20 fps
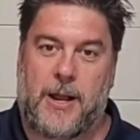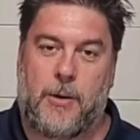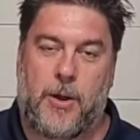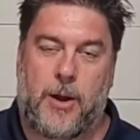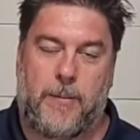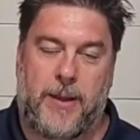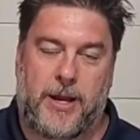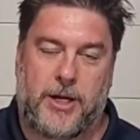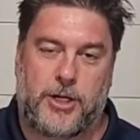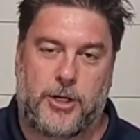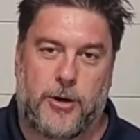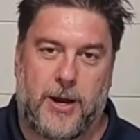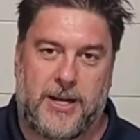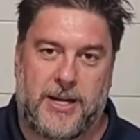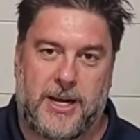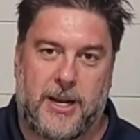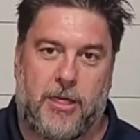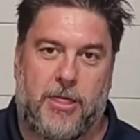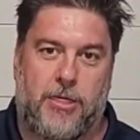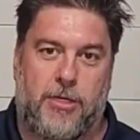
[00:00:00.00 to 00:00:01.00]
I wanna make sure I
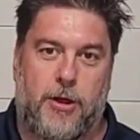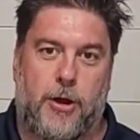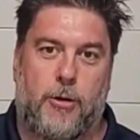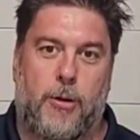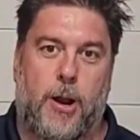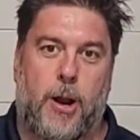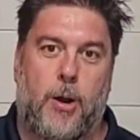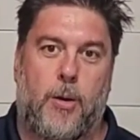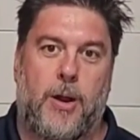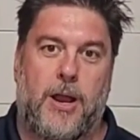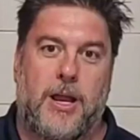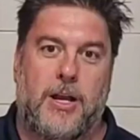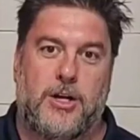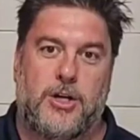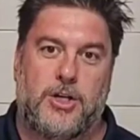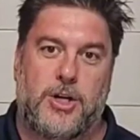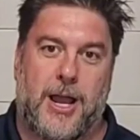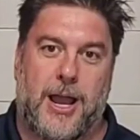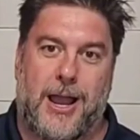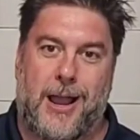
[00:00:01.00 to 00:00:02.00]
did a thorough
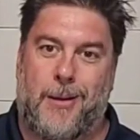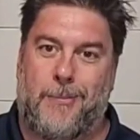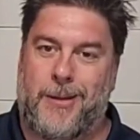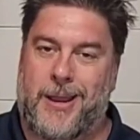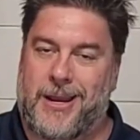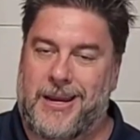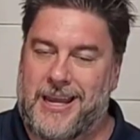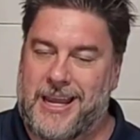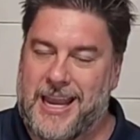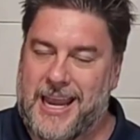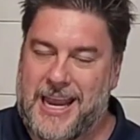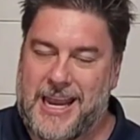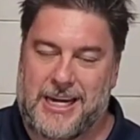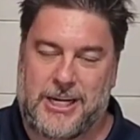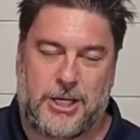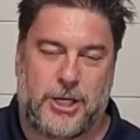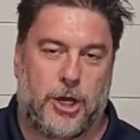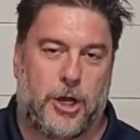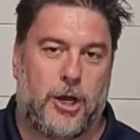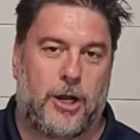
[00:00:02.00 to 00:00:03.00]
job and
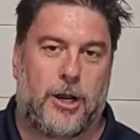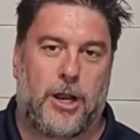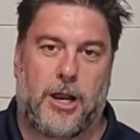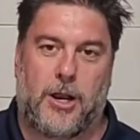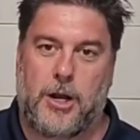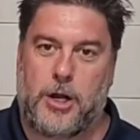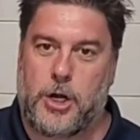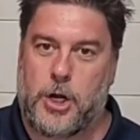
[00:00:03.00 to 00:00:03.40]
it took